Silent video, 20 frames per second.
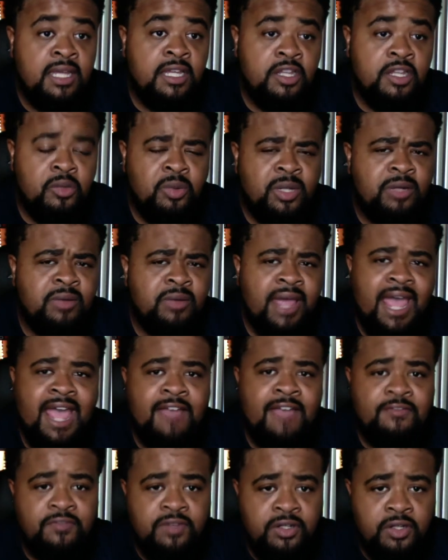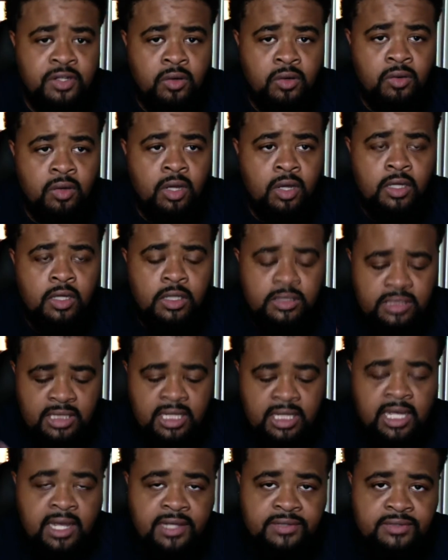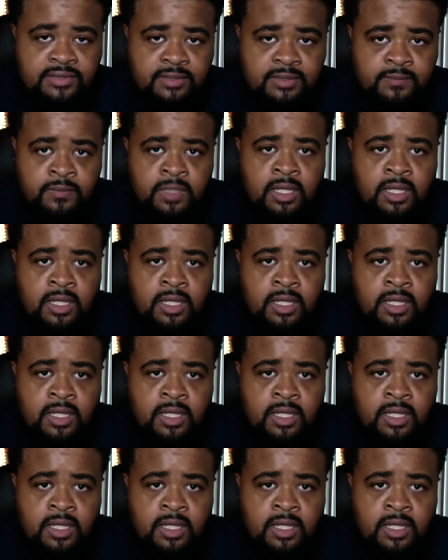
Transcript: You really don't have see us